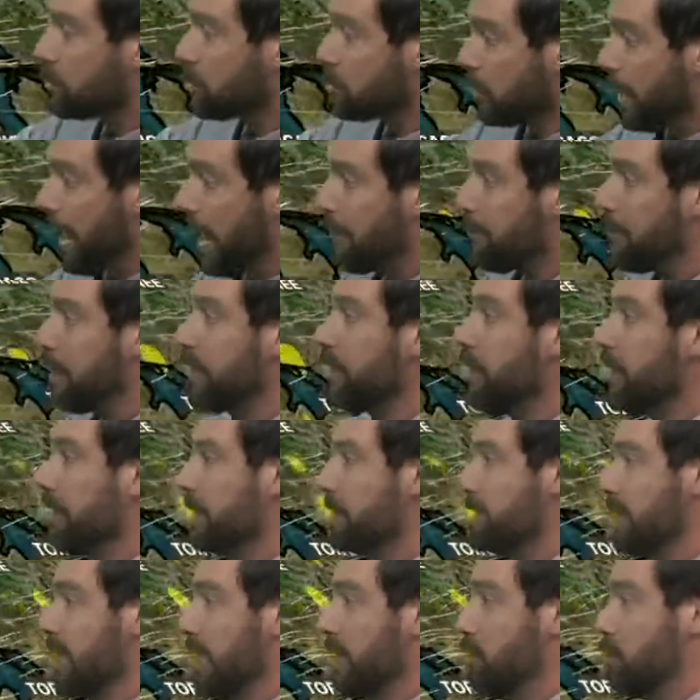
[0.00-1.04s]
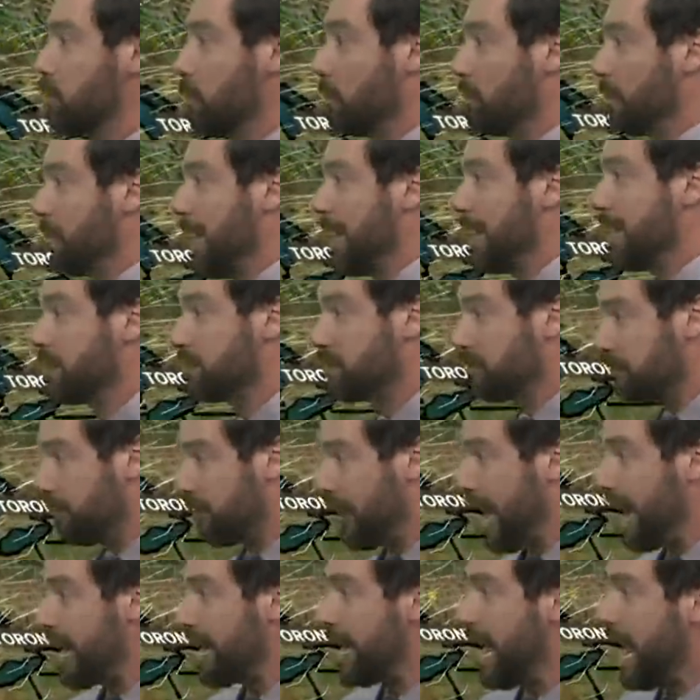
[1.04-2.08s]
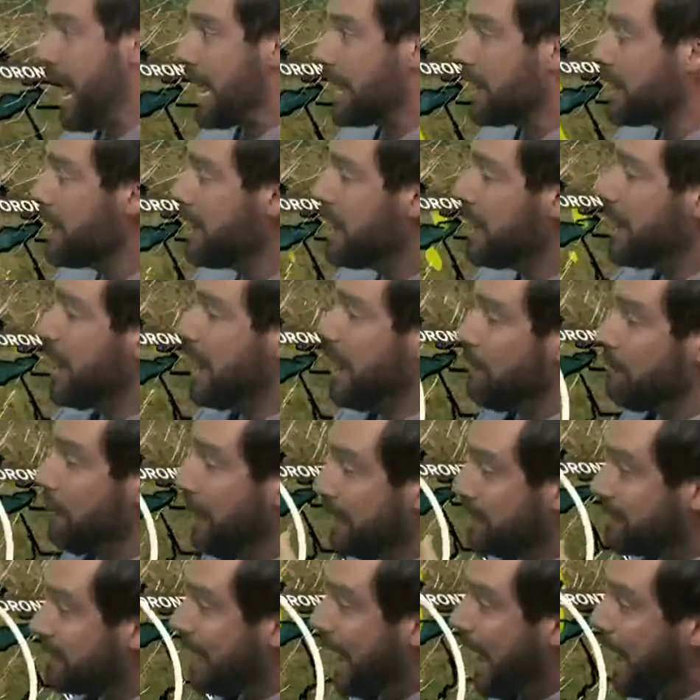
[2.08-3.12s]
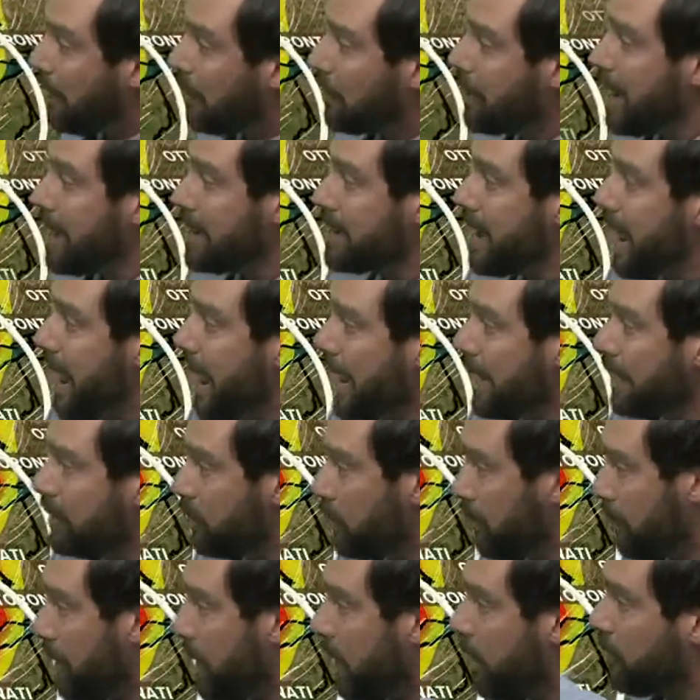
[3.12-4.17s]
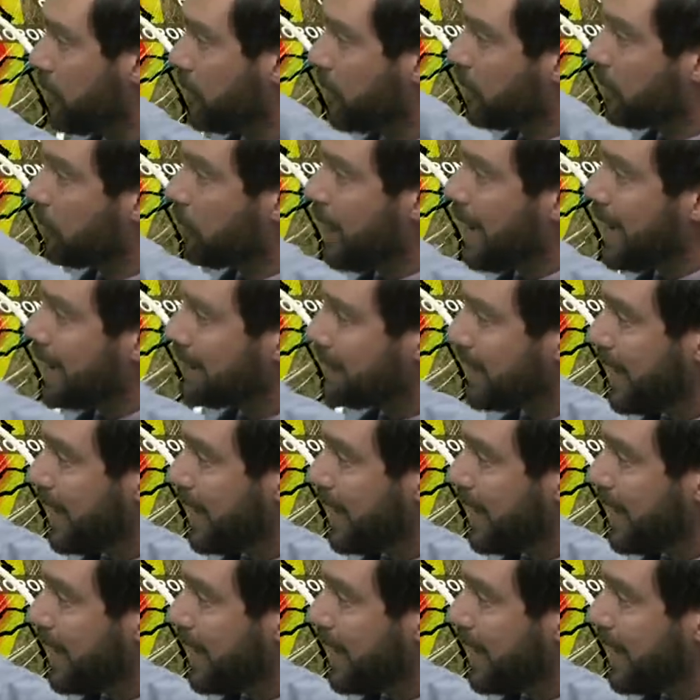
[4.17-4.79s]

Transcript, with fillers: drop into the Central Plains Friday. And by Saturday night, it'll be over the Great